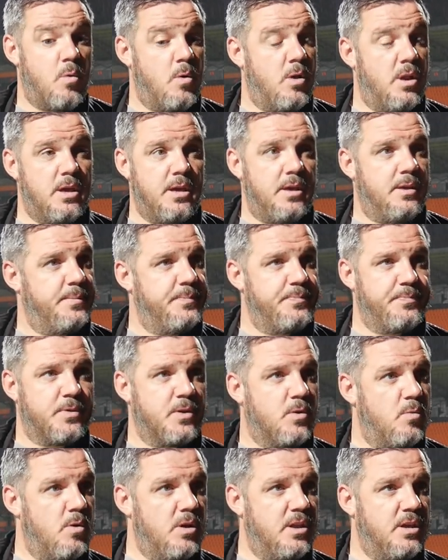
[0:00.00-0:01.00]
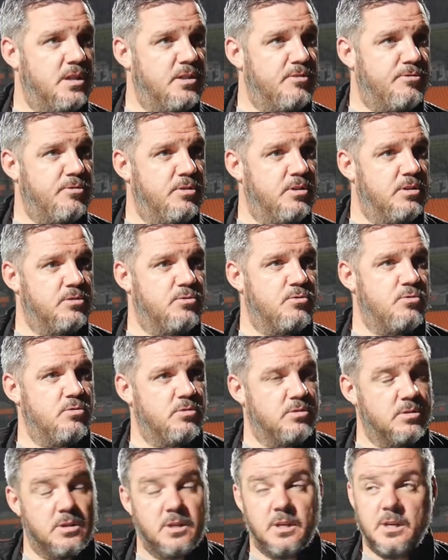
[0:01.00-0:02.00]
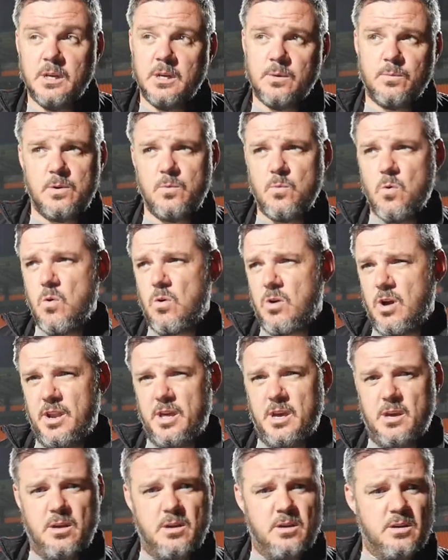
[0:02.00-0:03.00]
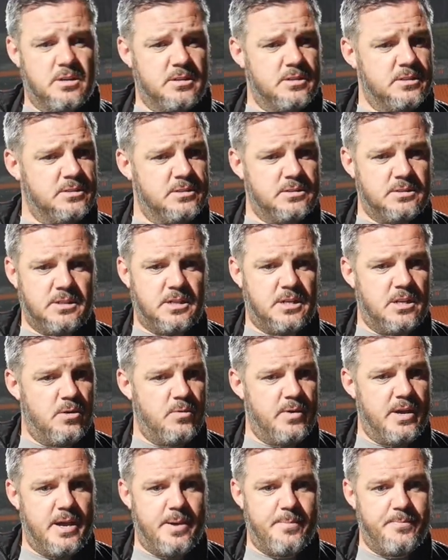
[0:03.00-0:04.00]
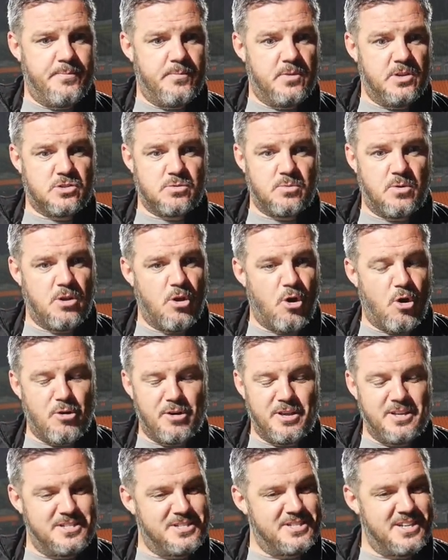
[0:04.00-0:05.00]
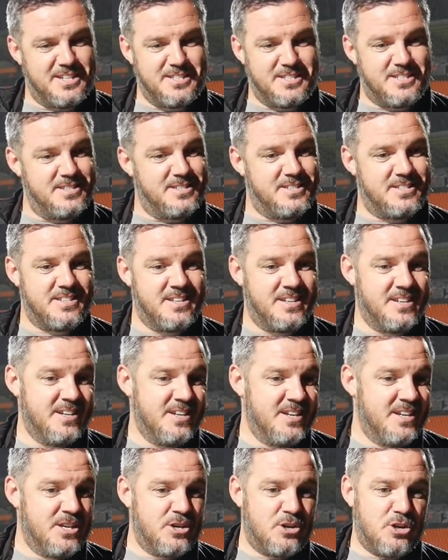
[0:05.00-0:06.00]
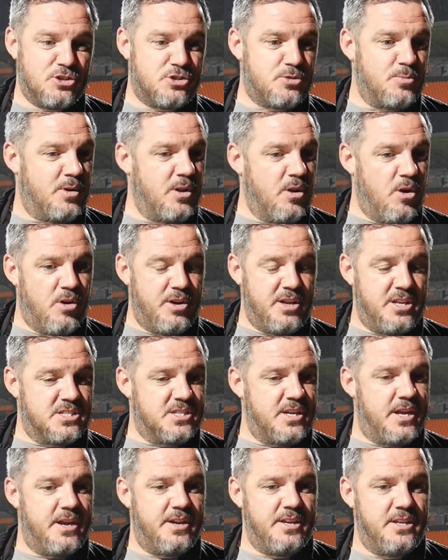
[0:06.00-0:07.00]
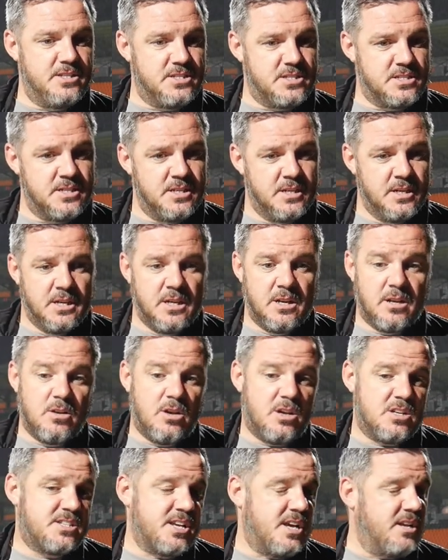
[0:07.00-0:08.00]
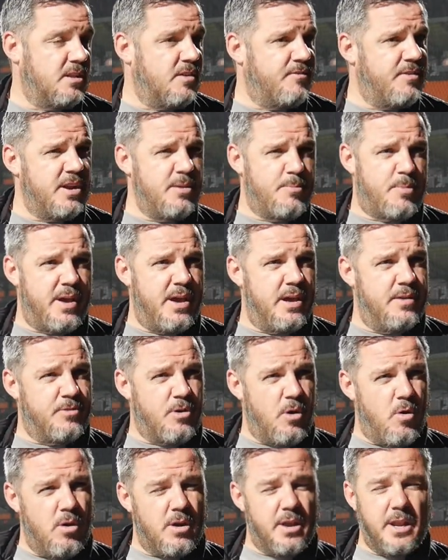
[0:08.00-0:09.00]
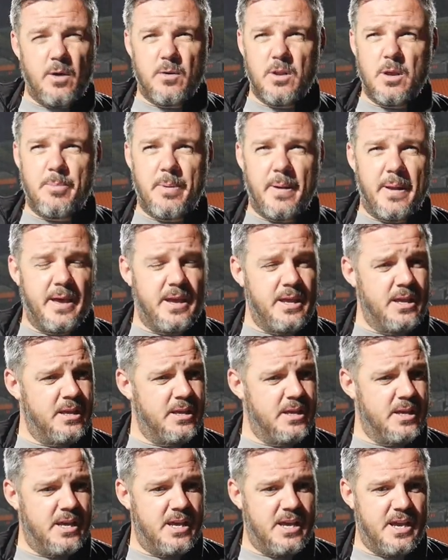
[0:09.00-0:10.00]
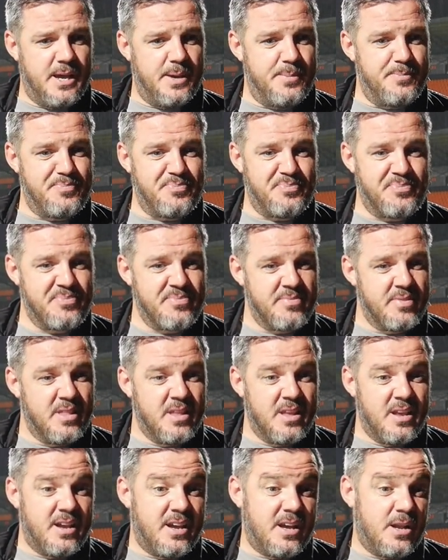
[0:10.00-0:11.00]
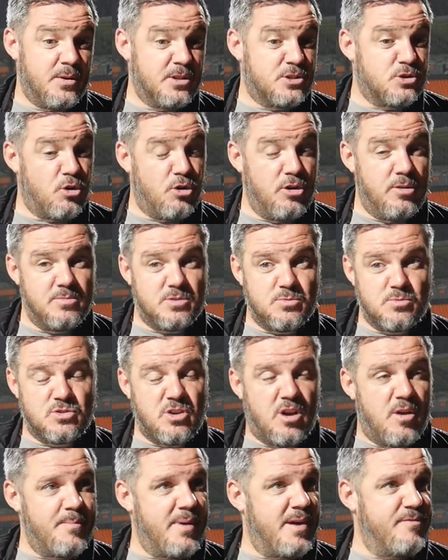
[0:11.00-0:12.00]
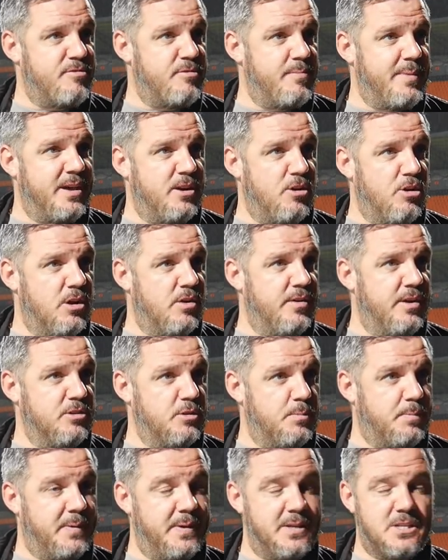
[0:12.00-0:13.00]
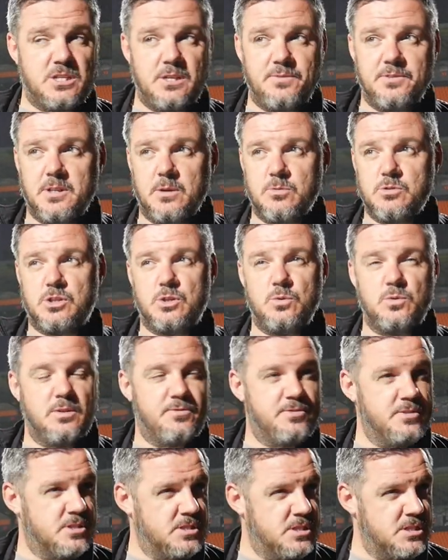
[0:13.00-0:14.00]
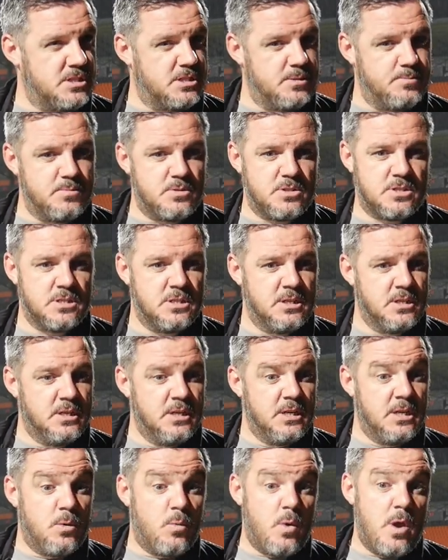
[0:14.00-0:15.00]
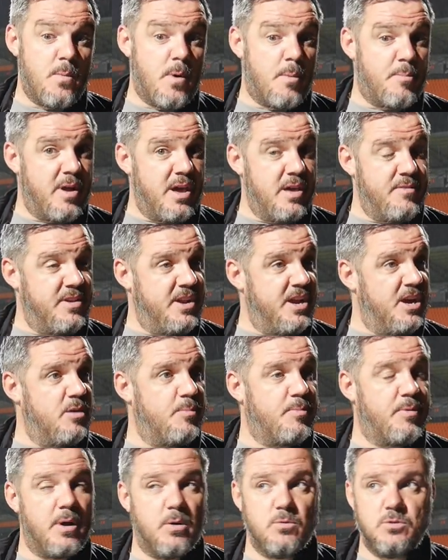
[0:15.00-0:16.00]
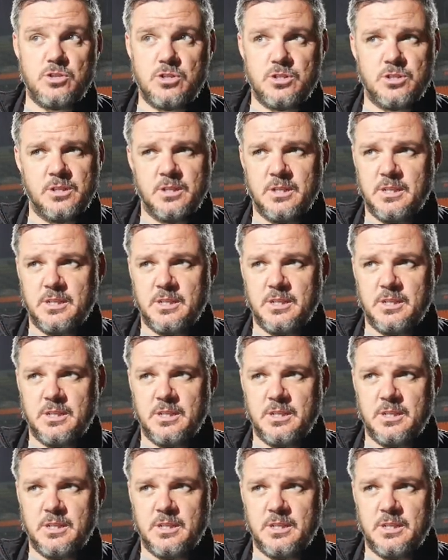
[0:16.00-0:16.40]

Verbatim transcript: Quality, quality in the final third. We walk on it. You know, um, with some glorious chances, got some glorious areas. Like I say, they're very brave, dark, and how they play. Um, you know, at times it was sort of man for man all around the pitch, even though it was two different systems. We were brave in our approach.